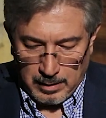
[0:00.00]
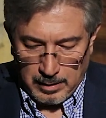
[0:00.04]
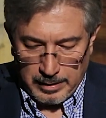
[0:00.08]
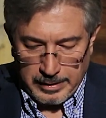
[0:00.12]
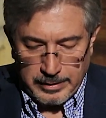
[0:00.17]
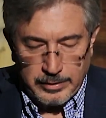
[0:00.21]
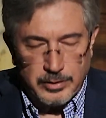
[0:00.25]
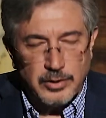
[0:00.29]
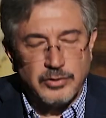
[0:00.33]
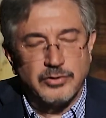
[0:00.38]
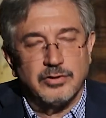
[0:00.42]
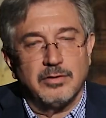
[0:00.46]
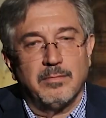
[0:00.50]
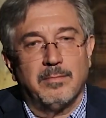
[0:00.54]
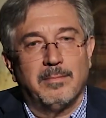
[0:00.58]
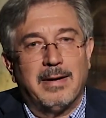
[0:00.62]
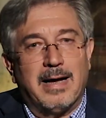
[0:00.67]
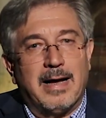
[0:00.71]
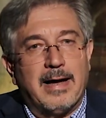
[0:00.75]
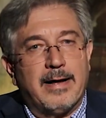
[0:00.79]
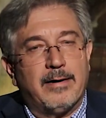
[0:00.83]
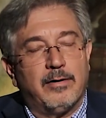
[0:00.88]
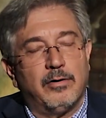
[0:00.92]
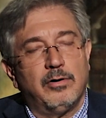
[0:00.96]
It doesn't
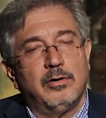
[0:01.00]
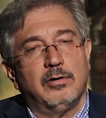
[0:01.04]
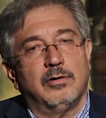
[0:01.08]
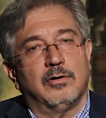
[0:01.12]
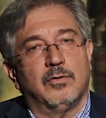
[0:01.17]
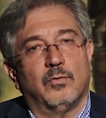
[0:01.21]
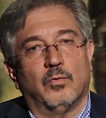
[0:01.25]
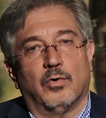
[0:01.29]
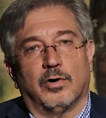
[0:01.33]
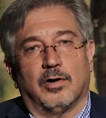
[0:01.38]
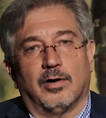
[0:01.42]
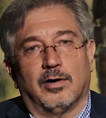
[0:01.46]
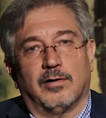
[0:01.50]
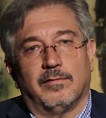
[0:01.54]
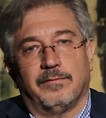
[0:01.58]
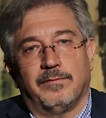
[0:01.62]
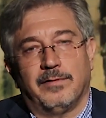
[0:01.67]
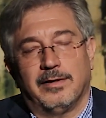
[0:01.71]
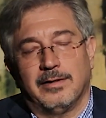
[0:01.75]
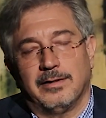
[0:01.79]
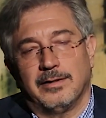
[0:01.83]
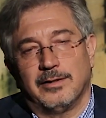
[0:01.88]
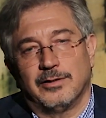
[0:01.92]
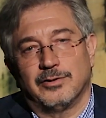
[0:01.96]
matter what our
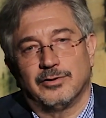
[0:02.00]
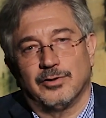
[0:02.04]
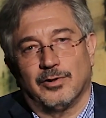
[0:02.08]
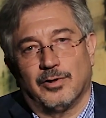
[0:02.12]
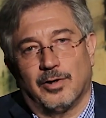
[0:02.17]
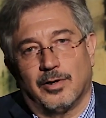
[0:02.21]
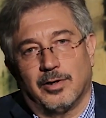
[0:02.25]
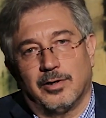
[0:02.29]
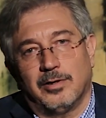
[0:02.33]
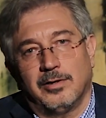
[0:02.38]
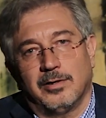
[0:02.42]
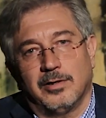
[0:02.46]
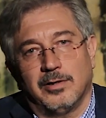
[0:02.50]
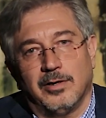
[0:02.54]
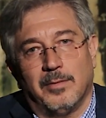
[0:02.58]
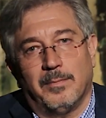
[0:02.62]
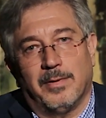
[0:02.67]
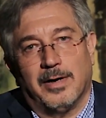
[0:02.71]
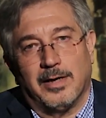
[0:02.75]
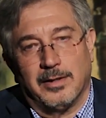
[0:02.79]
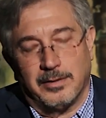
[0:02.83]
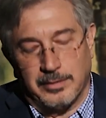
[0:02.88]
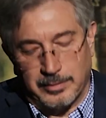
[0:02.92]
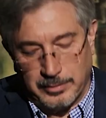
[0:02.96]
feelings are
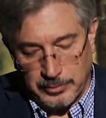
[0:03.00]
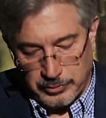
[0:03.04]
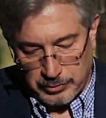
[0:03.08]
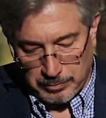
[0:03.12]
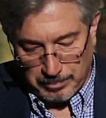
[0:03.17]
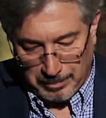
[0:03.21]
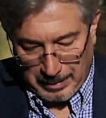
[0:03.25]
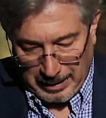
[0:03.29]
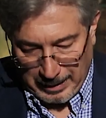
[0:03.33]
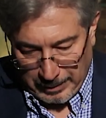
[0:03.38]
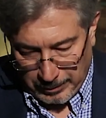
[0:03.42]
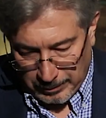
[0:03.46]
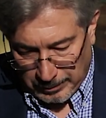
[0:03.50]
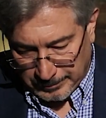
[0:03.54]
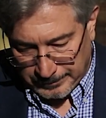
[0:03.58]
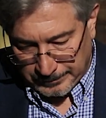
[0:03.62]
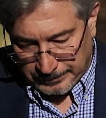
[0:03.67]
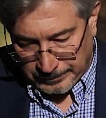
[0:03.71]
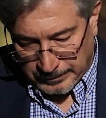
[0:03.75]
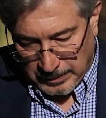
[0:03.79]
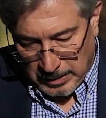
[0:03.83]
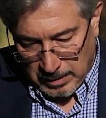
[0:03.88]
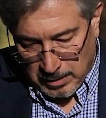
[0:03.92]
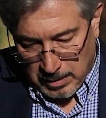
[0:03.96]
about this matter,